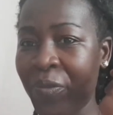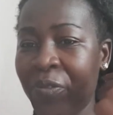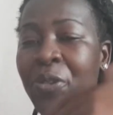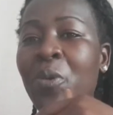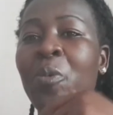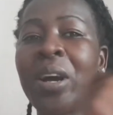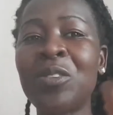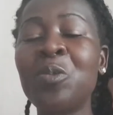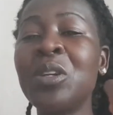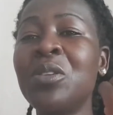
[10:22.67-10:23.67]
So
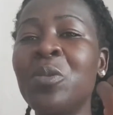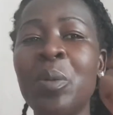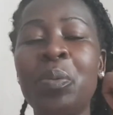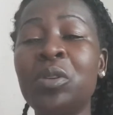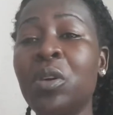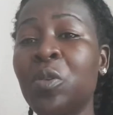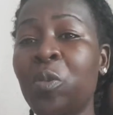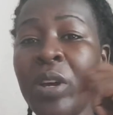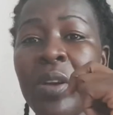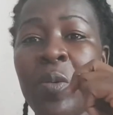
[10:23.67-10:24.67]
what we do, we put on
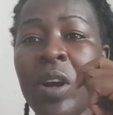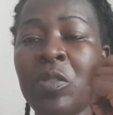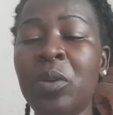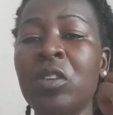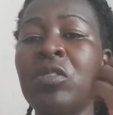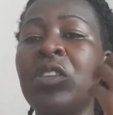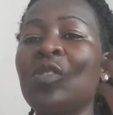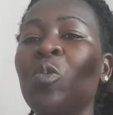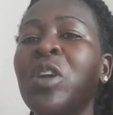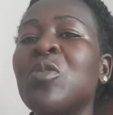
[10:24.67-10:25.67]
quick wash because you
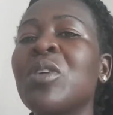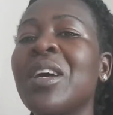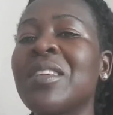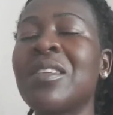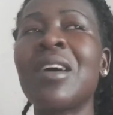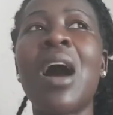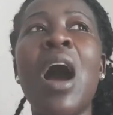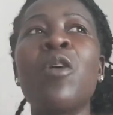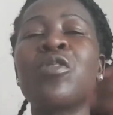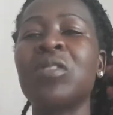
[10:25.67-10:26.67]
just want to get
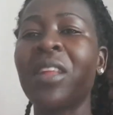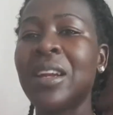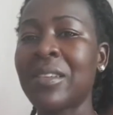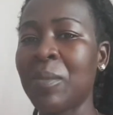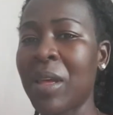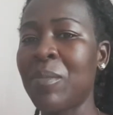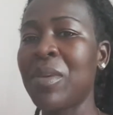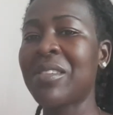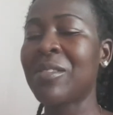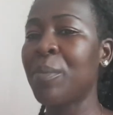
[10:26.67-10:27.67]
out that
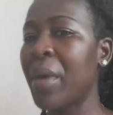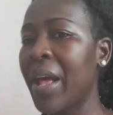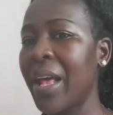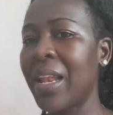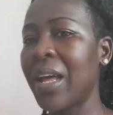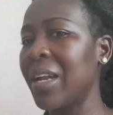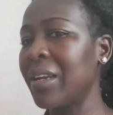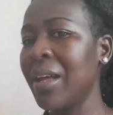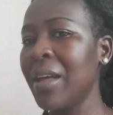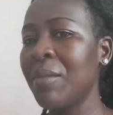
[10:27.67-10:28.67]
maybe smell
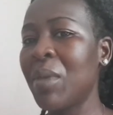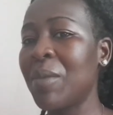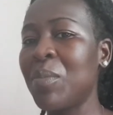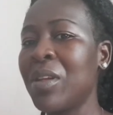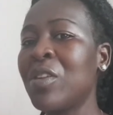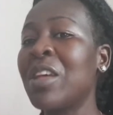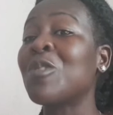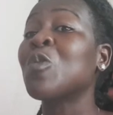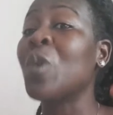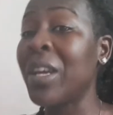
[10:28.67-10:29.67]
and maybe the
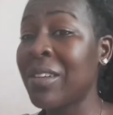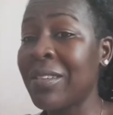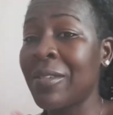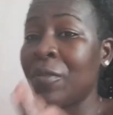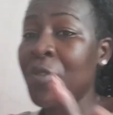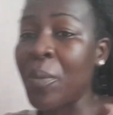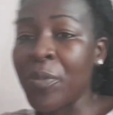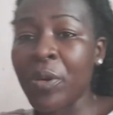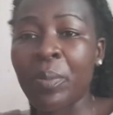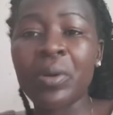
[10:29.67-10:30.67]
sweat from
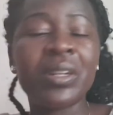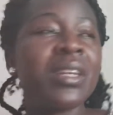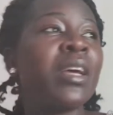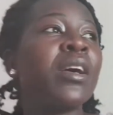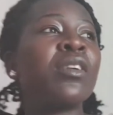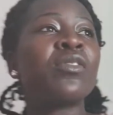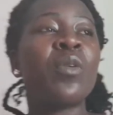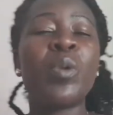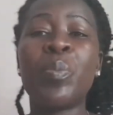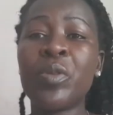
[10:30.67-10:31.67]
your body. So
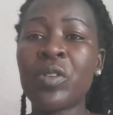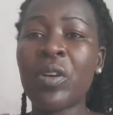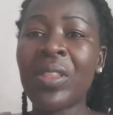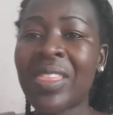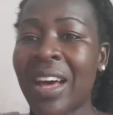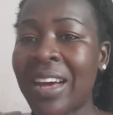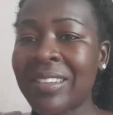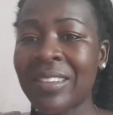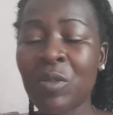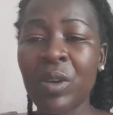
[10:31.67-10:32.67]
we put on
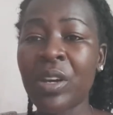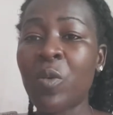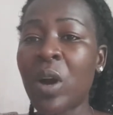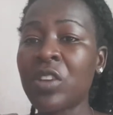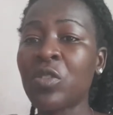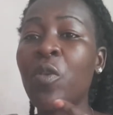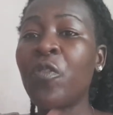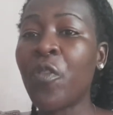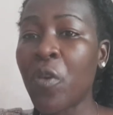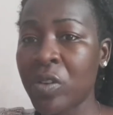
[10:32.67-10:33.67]
30 quick wash or
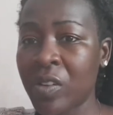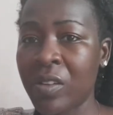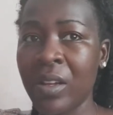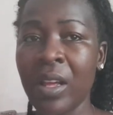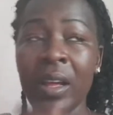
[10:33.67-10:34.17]
40